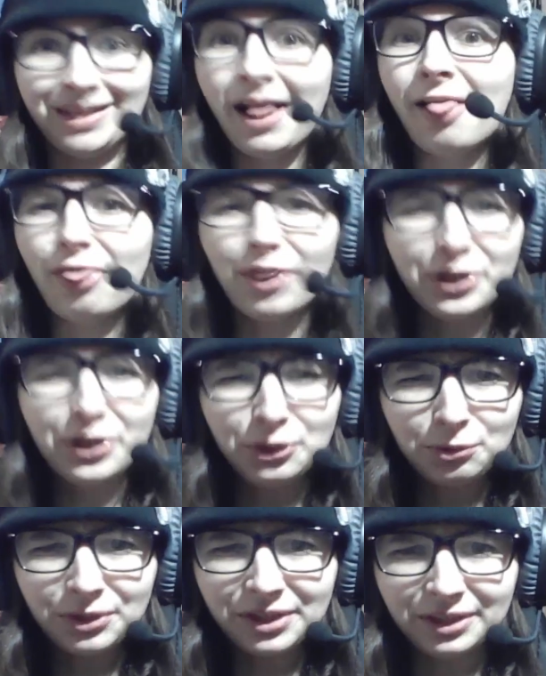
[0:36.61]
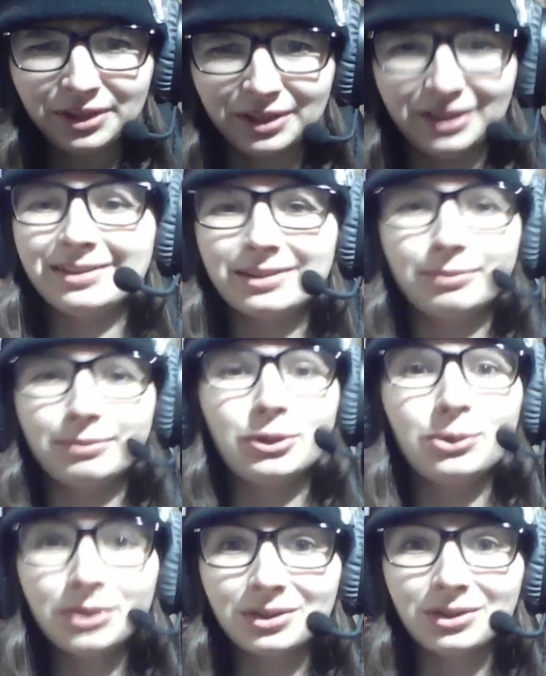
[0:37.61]
The new year! Some new
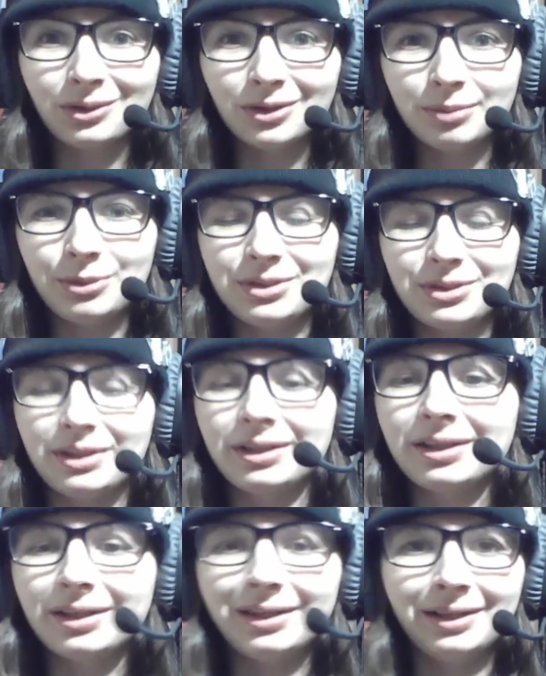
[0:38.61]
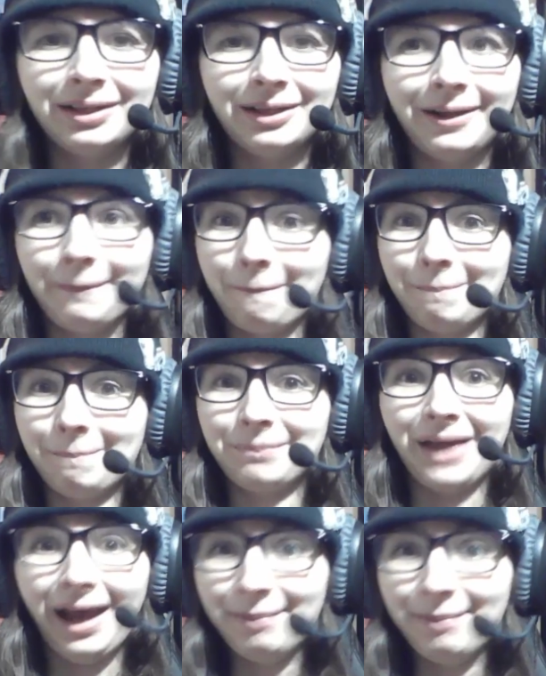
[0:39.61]
Solar music.
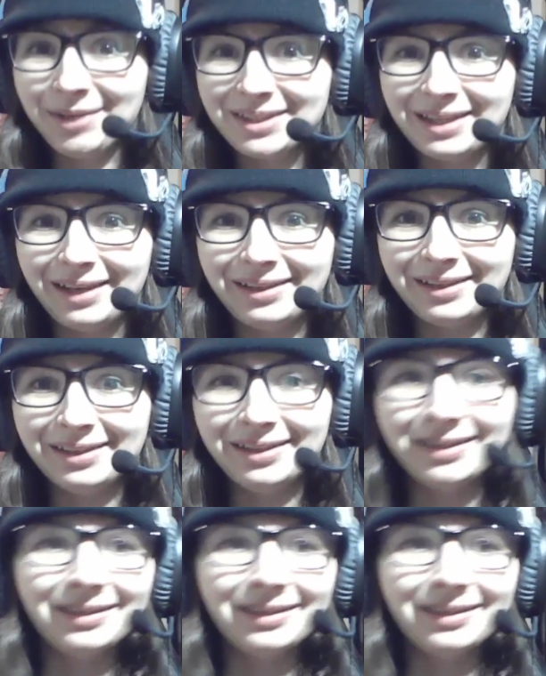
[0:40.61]
I'm excited.